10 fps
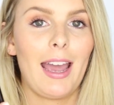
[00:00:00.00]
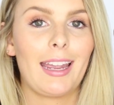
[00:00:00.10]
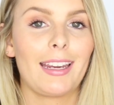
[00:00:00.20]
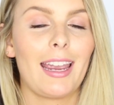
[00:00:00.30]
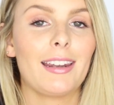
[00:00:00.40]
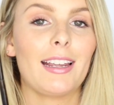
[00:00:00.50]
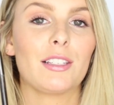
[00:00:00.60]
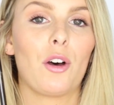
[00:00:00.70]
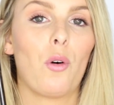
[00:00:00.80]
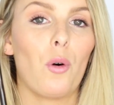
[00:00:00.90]
Again,
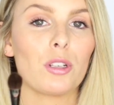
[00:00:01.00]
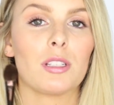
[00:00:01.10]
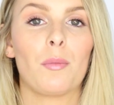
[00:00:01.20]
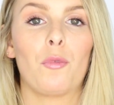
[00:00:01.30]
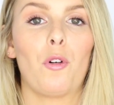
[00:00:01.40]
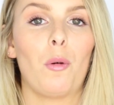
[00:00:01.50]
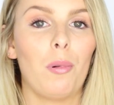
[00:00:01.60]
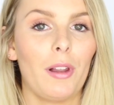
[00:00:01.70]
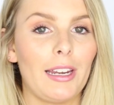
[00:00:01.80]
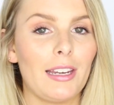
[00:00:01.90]
these are awesome for
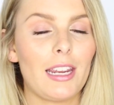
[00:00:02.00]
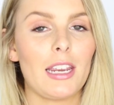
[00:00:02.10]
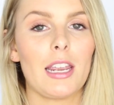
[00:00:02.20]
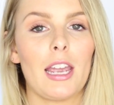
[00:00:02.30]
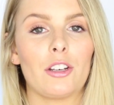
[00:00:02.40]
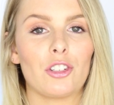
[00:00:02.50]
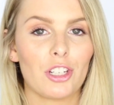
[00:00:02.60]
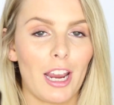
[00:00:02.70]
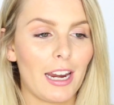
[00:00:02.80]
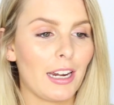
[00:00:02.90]
blending and
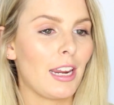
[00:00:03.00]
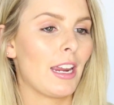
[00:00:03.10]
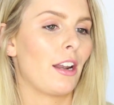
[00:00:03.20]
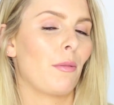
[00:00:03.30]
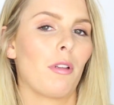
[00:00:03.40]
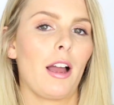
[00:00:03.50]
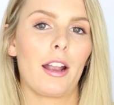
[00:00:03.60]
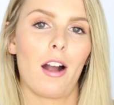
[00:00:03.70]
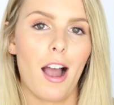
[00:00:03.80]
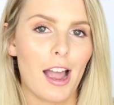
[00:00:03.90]
shading and
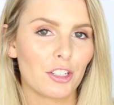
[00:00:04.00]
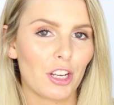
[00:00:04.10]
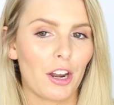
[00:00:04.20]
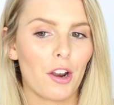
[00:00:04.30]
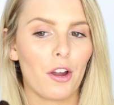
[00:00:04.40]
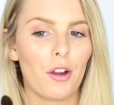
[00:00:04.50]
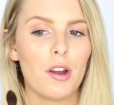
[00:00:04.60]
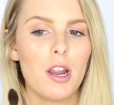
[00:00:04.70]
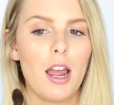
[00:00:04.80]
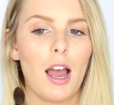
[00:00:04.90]
applying eyeshadow.
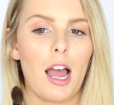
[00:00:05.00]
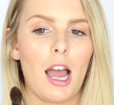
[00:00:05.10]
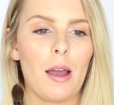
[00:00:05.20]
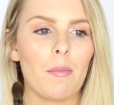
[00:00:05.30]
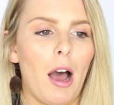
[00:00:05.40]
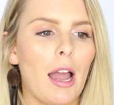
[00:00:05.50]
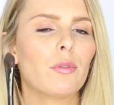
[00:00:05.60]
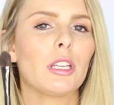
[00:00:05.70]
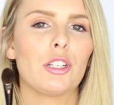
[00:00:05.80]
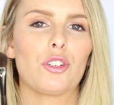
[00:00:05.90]
I
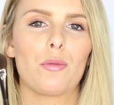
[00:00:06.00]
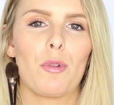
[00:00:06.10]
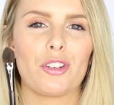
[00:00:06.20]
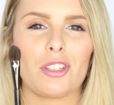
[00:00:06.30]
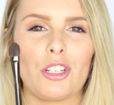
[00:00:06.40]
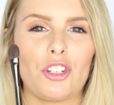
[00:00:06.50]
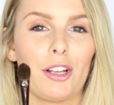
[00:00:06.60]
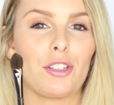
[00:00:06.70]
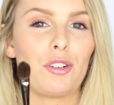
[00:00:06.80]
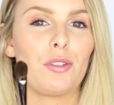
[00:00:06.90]
really do mostly
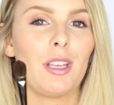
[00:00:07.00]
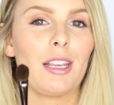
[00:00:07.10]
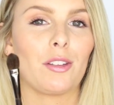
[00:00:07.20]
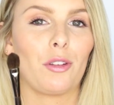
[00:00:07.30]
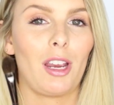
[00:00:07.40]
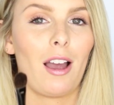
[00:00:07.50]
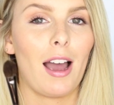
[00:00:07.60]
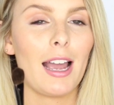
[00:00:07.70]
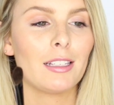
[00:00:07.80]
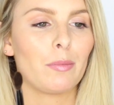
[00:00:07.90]
just use these on the
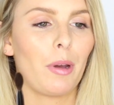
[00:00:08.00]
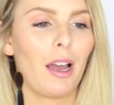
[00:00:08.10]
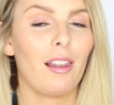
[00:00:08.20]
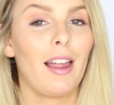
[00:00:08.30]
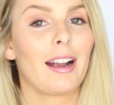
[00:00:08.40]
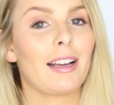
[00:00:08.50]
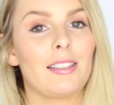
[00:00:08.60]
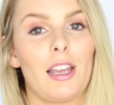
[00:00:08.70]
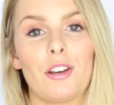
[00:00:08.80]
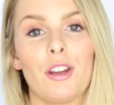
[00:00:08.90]
eyes, but like I
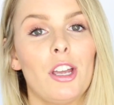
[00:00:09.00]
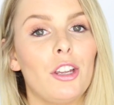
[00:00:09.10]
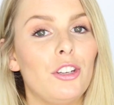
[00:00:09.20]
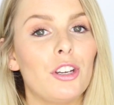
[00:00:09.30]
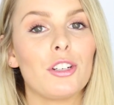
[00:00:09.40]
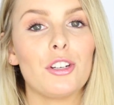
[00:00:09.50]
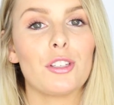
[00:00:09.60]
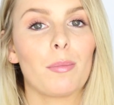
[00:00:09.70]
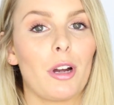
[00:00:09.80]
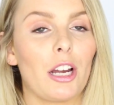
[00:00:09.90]
said, you can
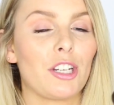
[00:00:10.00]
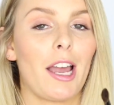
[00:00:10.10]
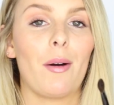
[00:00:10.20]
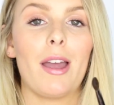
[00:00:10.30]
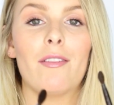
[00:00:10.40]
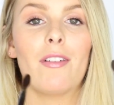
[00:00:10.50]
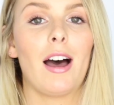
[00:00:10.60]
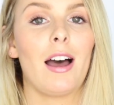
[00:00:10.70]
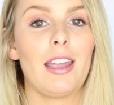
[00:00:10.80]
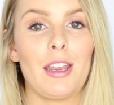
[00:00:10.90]
use a brush
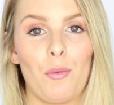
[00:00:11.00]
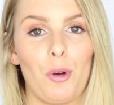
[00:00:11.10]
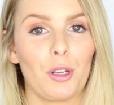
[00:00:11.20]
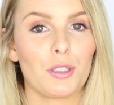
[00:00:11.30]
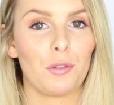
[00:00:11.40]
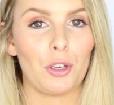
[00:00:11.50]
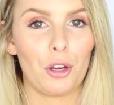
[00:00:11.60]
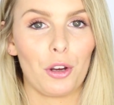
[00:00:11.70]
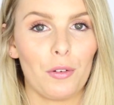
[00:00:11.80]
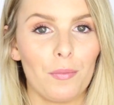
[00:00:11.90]
however it works for
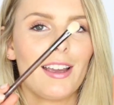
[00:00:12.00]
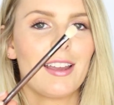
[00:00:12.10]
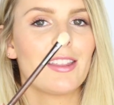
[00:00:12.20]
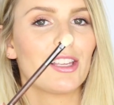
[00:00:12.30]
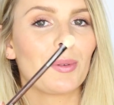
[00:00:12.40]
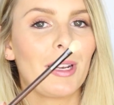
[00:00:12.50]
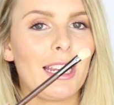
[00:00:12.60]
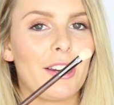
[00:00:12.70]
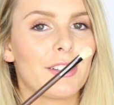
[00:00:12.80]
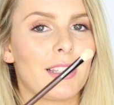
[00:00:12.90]
you. This one
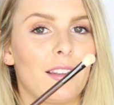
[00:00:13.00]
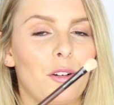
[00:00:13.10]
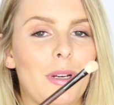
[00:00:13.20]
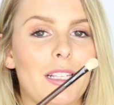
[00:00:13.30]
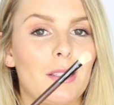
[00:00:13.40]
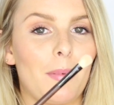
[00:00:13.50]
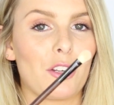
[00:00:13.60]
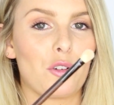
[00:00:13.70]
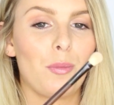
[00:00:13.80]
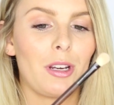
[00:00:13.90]
here is a little bit
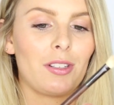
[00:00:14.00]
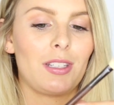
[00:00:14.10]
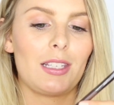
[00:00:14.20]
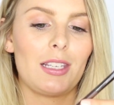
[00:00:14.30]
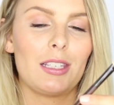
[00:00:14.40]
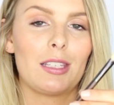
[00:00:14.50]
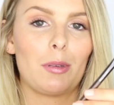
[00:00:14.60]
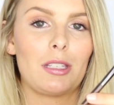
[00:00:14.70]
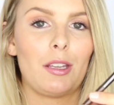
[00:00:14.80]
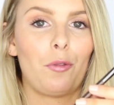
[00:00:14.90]
special because this is
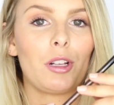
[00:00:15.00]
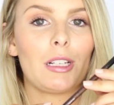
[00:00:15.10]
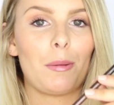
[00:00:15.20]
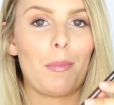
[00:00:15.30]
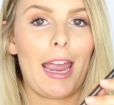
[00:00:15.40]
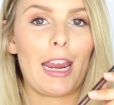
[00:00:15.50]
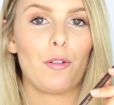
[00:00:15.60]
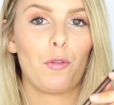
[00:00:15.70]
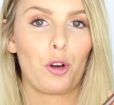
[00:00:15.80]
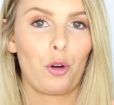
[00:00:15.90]
specifically
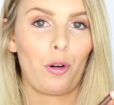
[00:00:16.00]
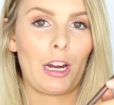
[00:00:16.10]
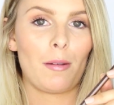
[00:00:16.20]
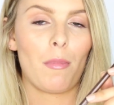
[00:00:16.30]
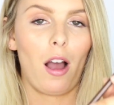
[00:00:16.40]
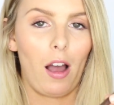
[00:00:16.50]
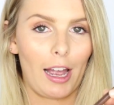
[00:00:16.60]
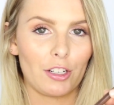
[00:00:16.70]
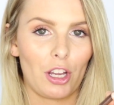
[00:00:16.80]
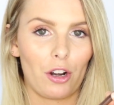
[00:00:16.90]
made for cream
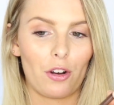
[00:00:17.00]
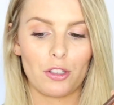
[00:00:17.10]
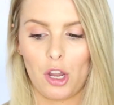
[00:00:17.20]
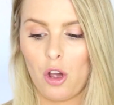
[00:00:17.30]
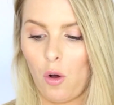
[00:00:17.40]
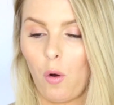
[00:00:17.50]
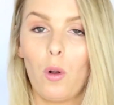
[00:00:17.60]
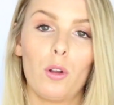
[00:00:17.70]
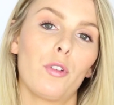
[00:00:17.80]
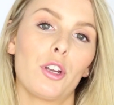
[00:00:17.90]
eyeshadows.
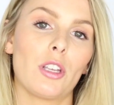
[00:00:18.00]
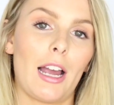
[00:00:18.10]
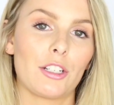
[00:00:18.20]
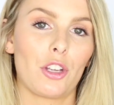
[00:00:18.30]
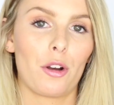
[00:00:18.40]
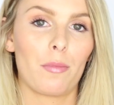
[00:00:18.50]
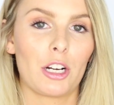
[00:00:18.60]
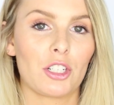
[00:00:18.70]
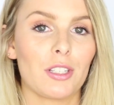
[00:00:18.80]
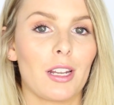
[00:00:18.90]
All of those eyeshadow
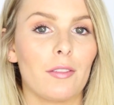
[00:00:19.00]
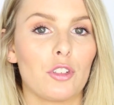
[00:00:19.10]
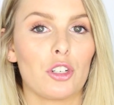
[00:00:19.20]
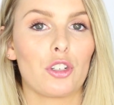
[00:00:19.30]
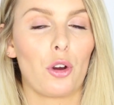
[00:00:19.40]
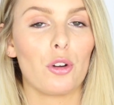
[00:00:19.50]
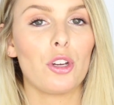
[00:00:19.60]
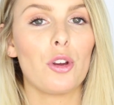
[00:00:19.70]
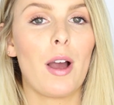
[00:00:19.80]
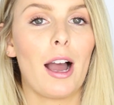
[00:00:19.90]
brushes that I've just shown
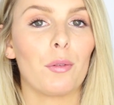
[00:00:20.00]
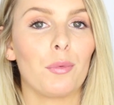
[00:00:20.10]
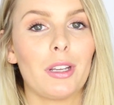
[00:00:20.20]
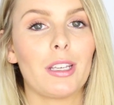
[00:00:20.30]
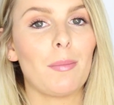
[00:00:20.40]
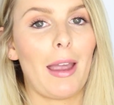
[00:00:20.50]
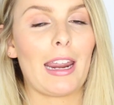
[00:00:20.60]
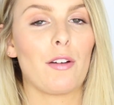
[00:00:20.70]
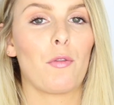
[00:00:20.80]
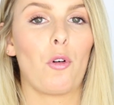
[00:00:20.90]
you are really
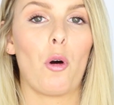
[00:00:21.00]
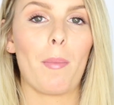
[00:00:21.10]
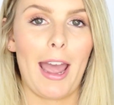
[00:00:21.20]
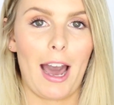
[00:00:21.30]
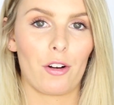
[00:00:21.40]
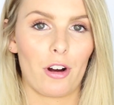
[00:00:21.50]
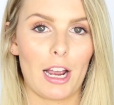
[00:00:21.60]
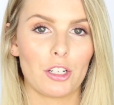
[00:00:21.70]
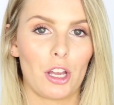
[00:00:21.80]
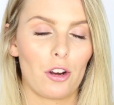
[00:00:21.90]
made for powder
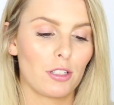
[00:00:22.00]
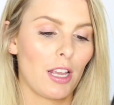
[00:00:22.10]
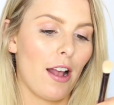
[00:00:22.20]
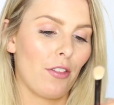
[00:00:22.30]
eyeshadows.